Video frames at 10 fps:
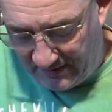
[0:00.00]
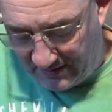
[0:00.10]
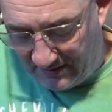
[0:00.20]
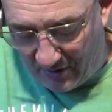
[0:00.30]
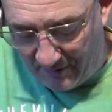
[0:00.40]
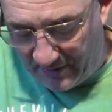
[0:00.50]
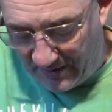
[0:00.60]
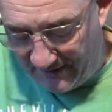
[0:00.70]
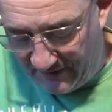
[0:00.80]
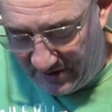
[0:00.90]
You know, it might be
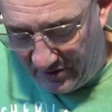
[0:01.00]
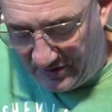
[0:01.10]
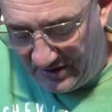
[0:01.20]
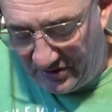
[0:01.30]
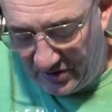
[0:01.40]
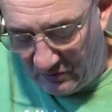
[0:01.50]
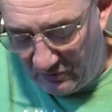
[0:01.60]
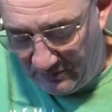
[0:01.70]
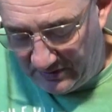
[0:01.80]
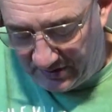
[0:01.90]
I never use it at
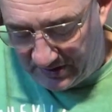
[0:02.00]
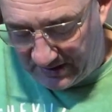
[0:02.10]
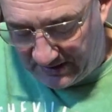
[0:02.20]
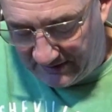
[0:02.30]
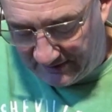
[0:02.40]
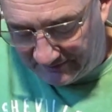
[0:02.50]
all, but it's all